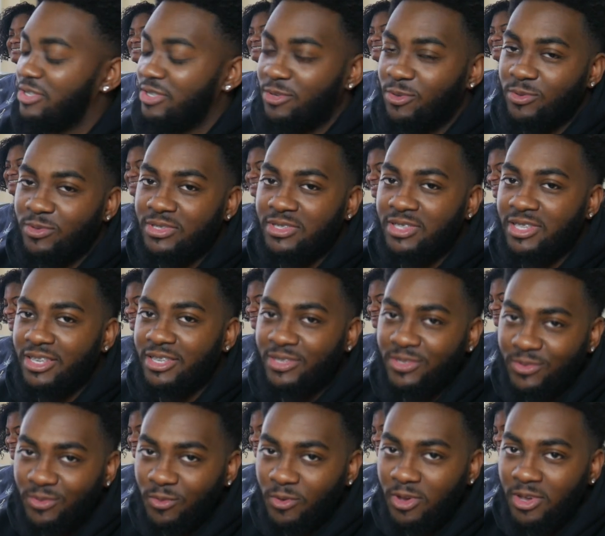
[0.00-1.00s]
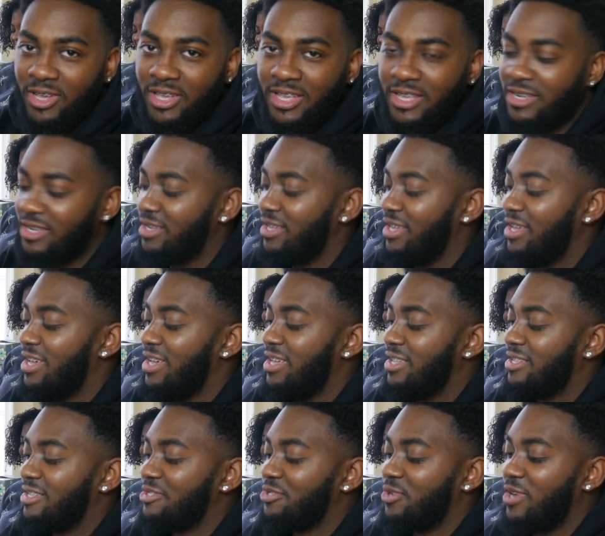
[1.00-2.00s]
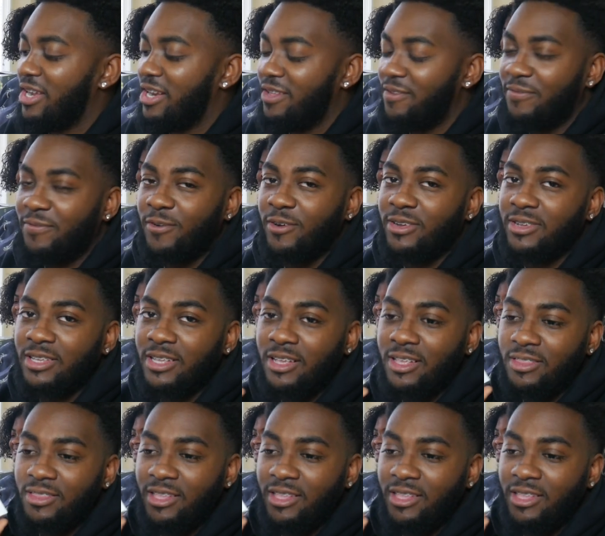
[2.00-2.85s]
to use this one to trade in for